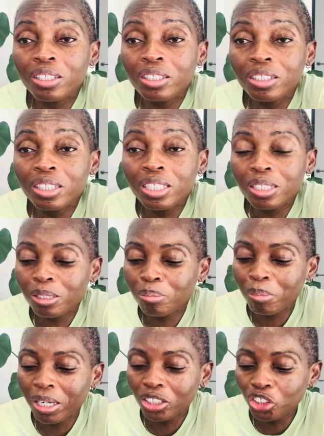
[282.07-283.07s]
this
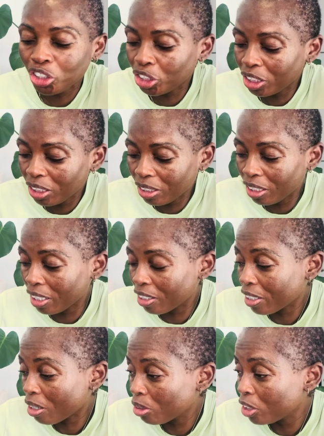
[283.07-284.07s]
much, and I'll